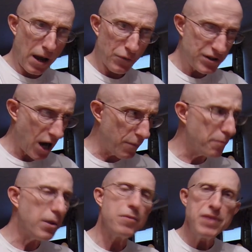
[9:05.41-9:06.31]
my
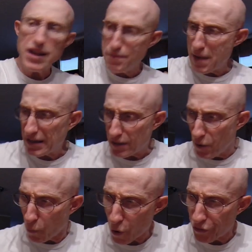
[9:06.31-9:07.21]
retirement, but need to make
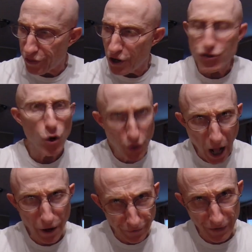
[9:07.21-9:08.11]
it worth
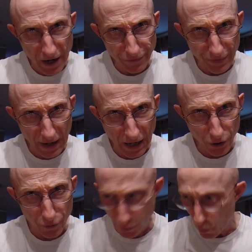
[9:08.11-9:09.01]
$2 face
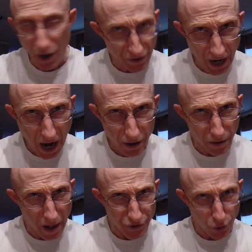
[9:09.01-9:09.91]
value, the
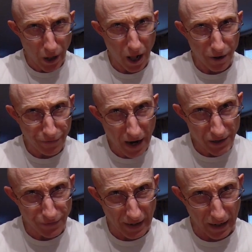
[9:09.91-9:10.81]
$2
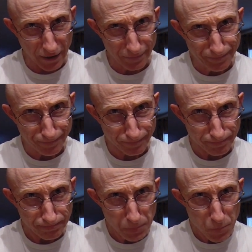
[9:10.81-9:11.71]
face value,
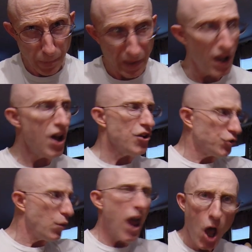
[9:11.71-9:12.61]

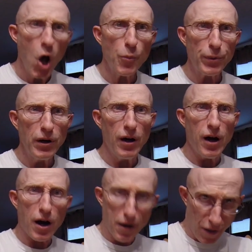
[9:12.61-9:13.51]
to help
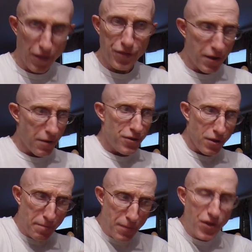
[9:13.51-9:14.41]

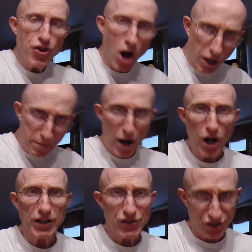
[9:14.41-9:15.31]
the young
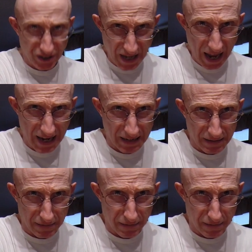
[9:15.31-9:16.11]
Americans today.